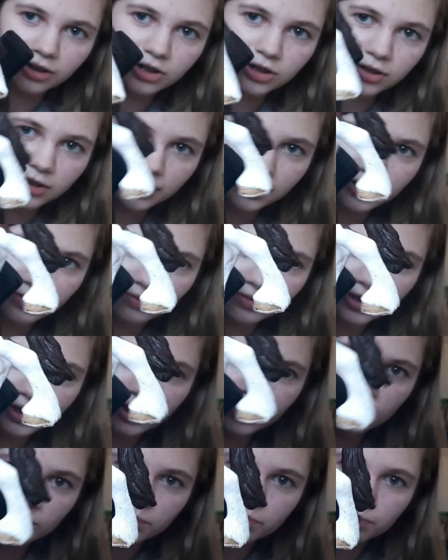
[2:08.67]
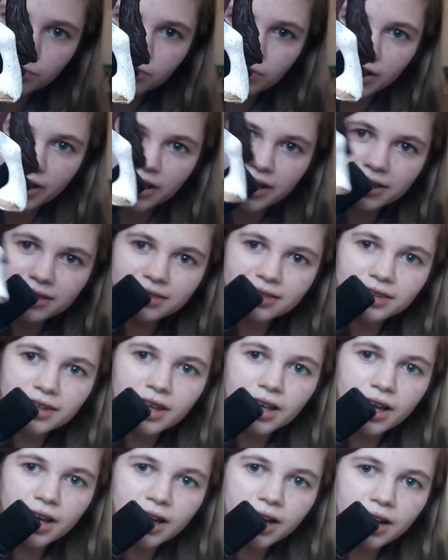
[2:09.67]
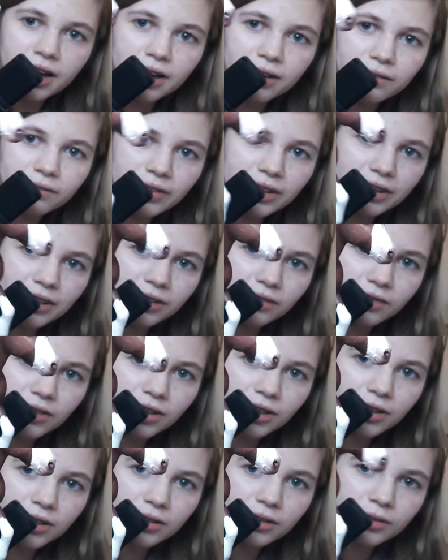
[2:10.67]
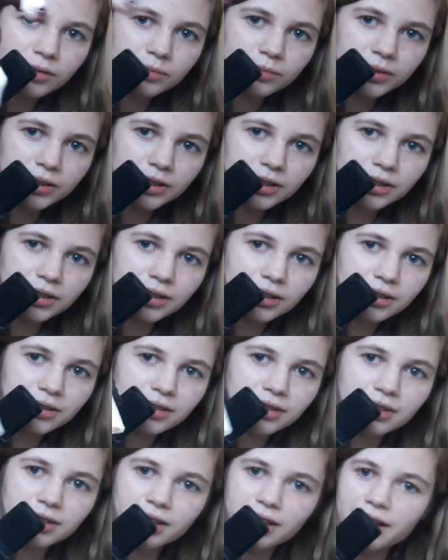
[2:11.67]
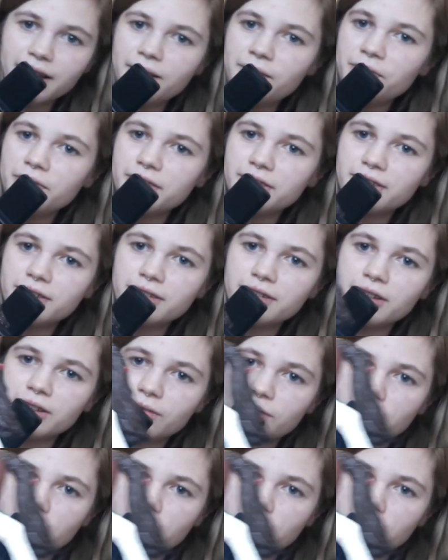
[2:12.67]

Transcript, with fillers: her. She's got some really cute braids. We love her. Oh my goodness. So yeah, this is another